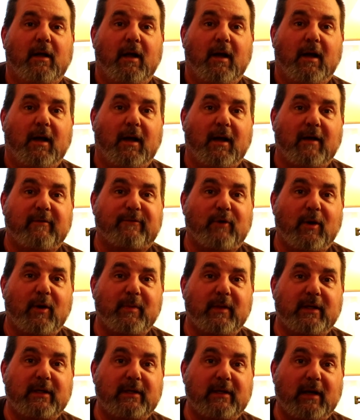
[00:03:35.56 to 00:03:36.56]
Uh, from
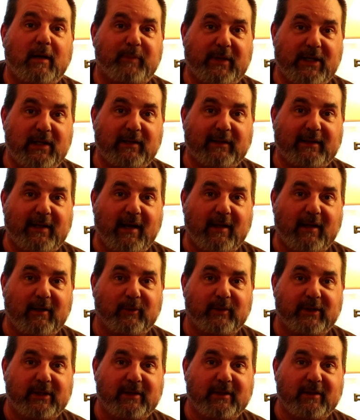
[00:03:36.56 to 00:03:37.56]
the uh, peanut
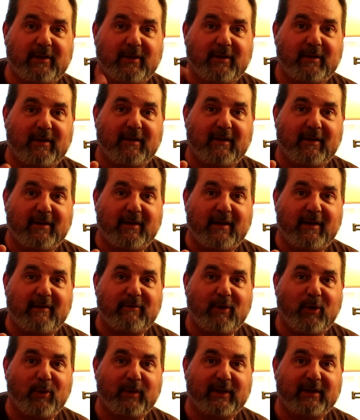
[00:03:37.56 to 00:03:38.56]
gallery here, uh, I've
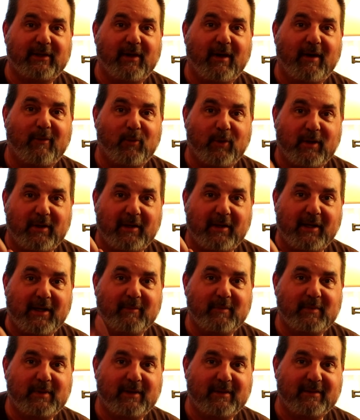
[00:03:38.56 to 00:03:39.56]
already got one
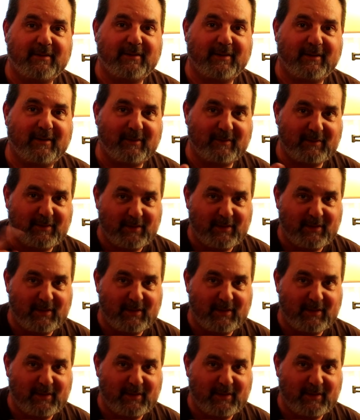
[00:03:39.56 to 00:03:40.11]
name, and uh,